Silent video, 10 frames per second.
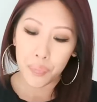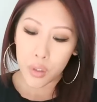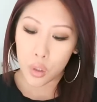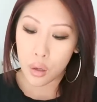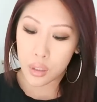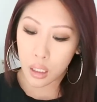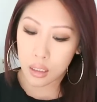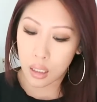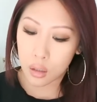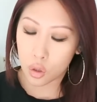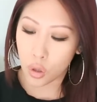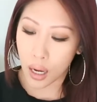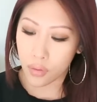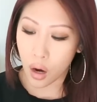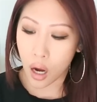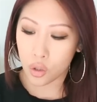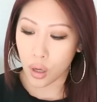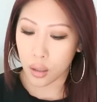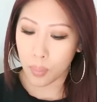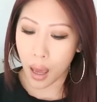So I was like excited to try out their
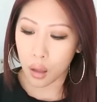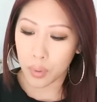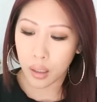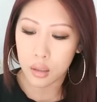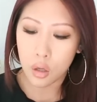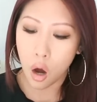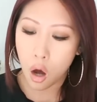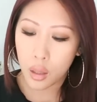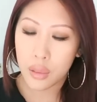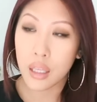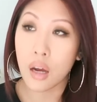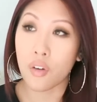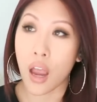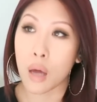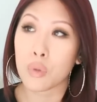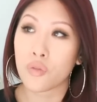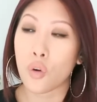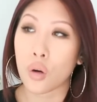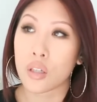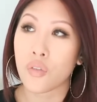eyeshadow palette, because all that they'd ever had
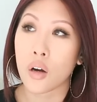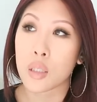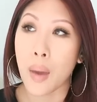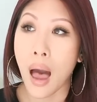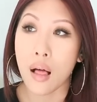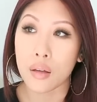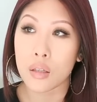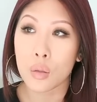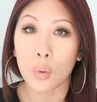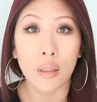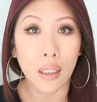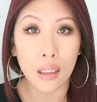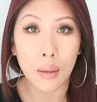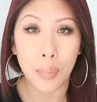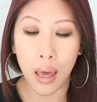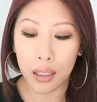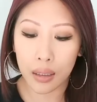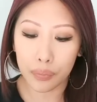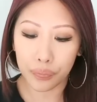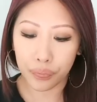before as far as palettes were like a lip palette.